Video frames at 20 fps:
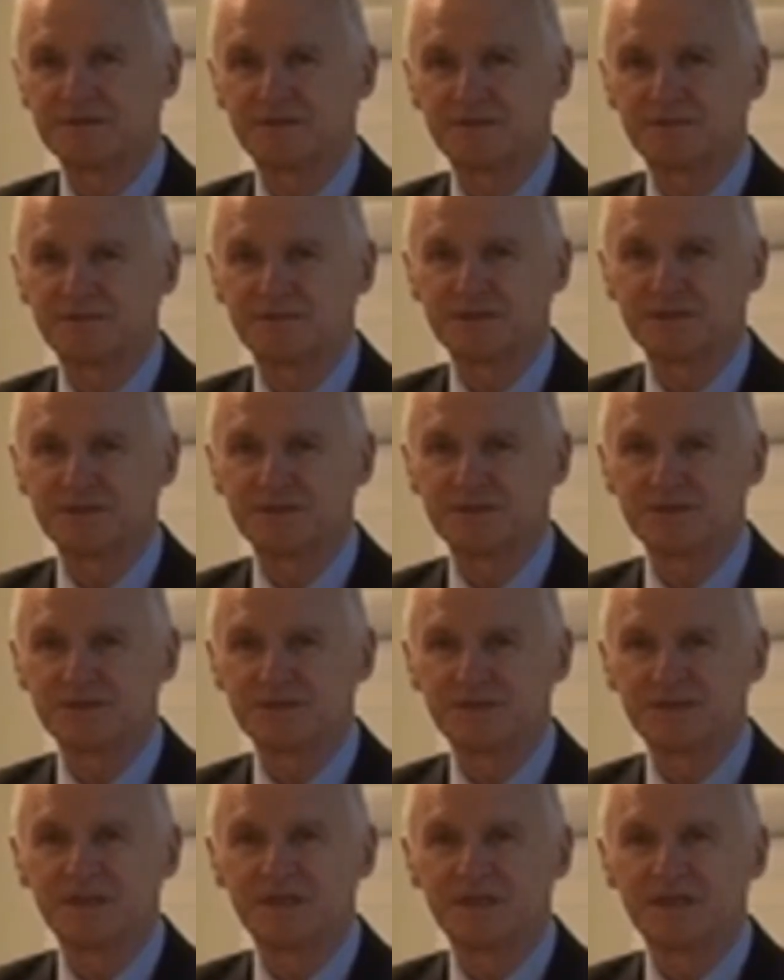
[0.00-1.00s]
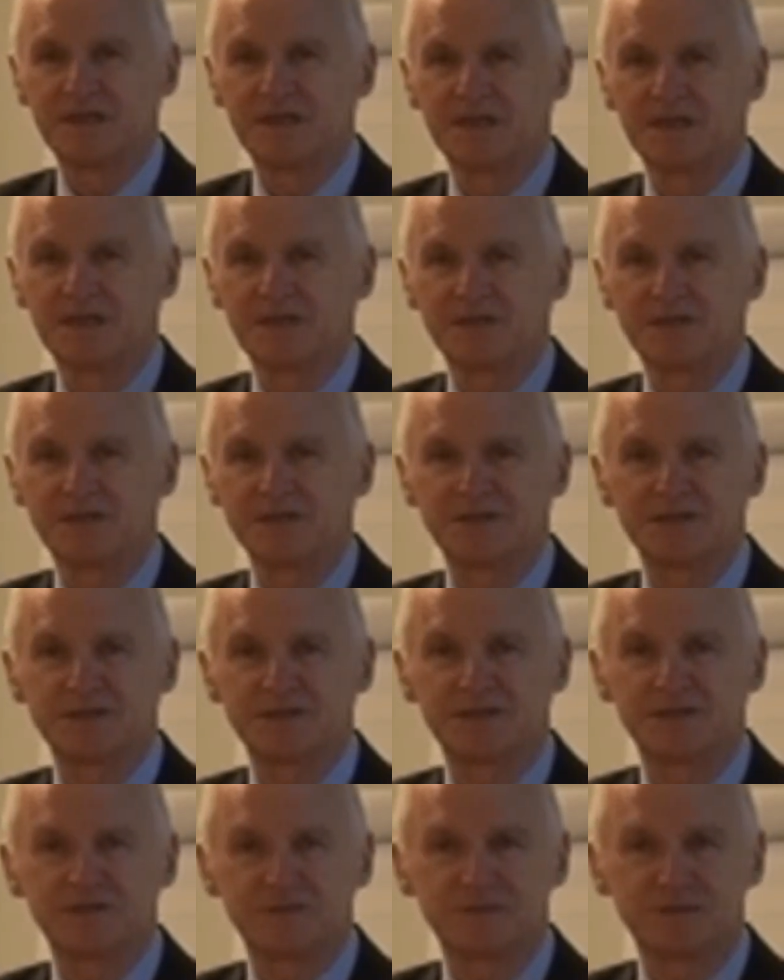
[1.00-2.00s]
cooperation,
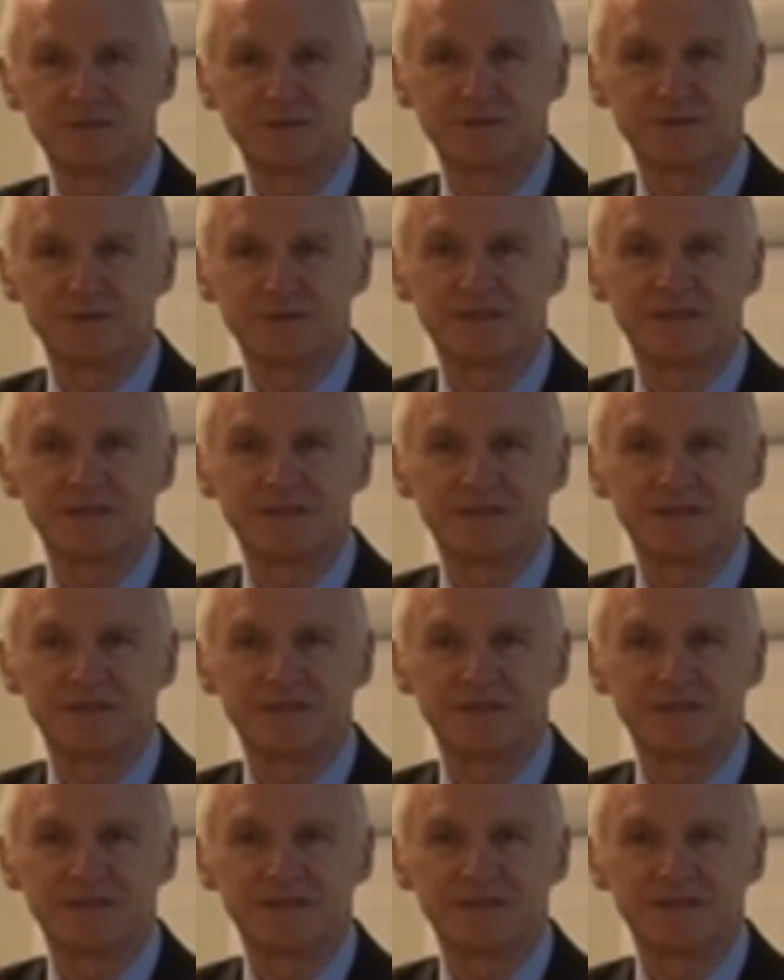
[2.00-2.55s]
which contributed